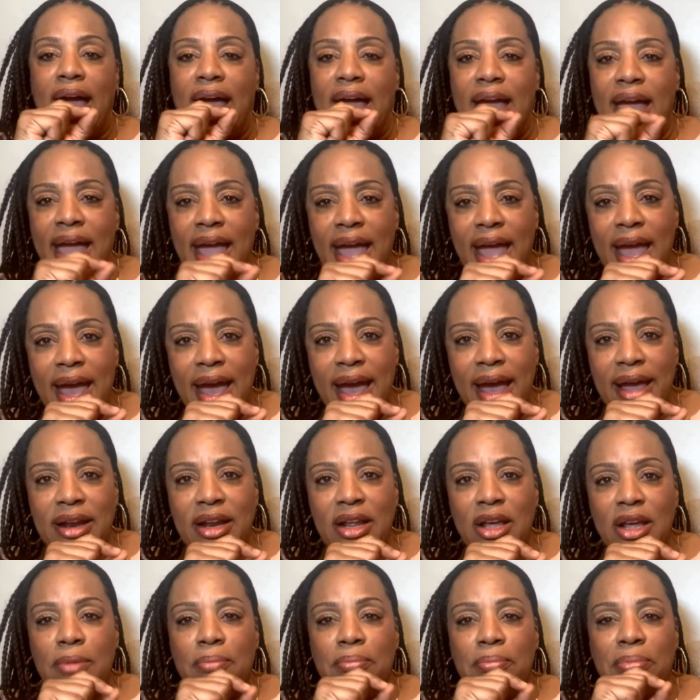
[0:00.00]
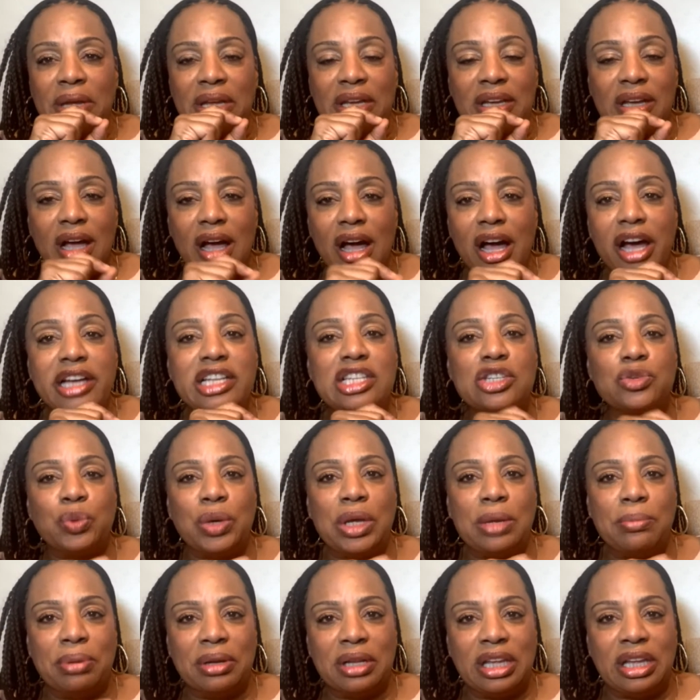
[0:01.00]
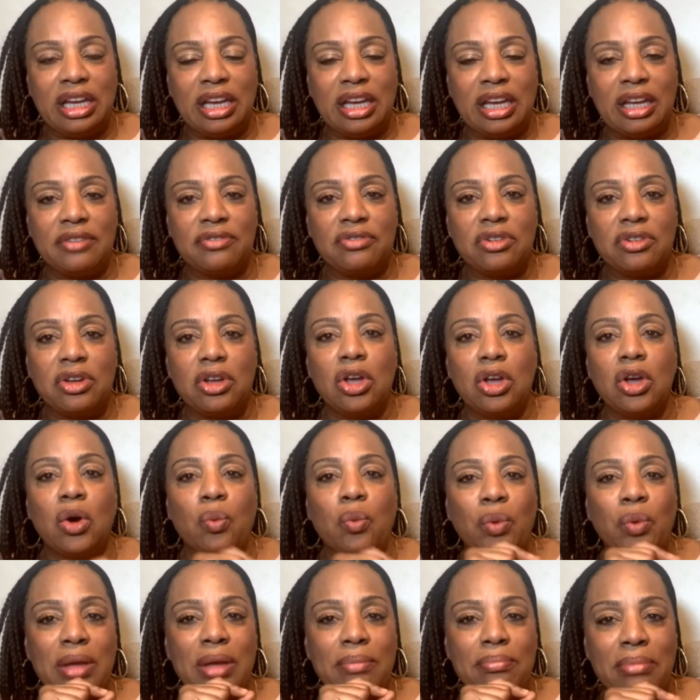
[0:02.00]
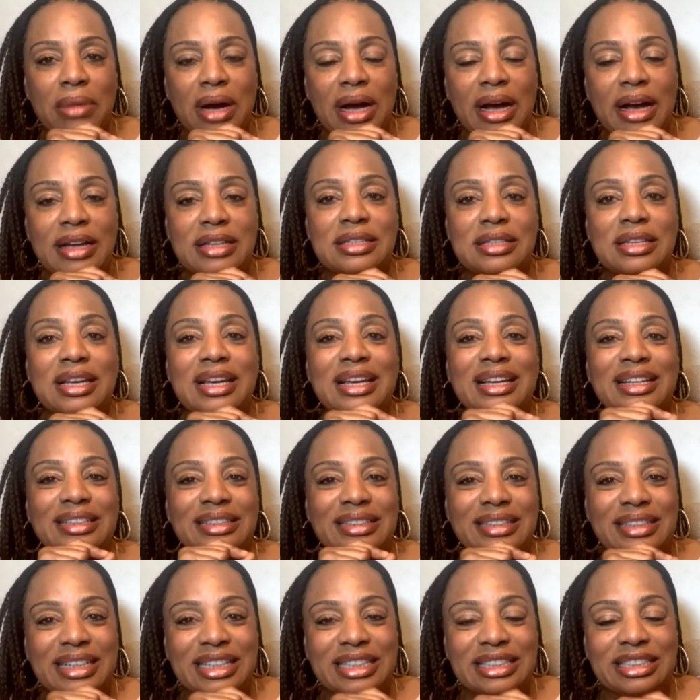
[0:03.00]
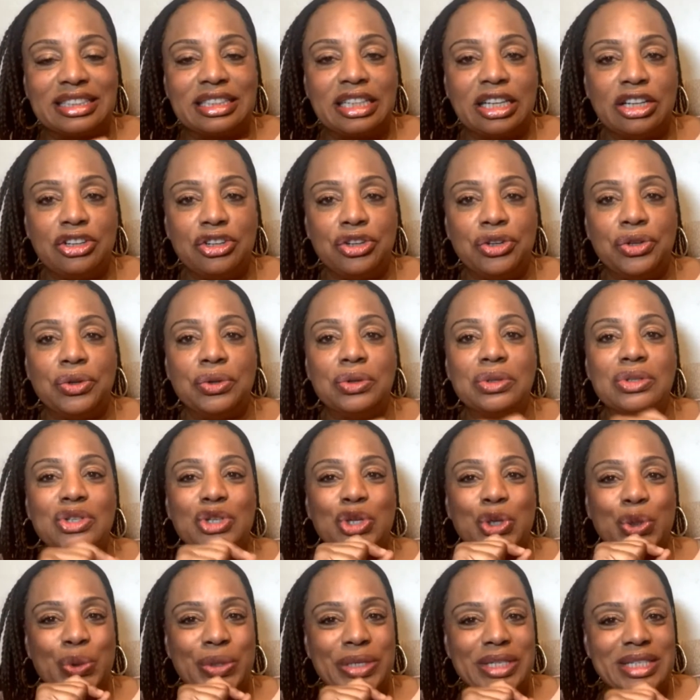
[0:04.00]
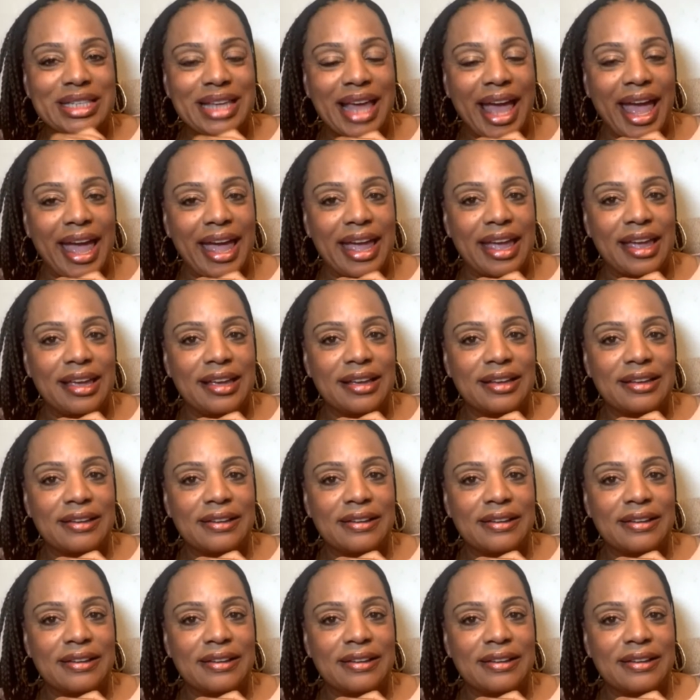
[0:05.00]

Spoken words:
And because we believe, we must continue to say.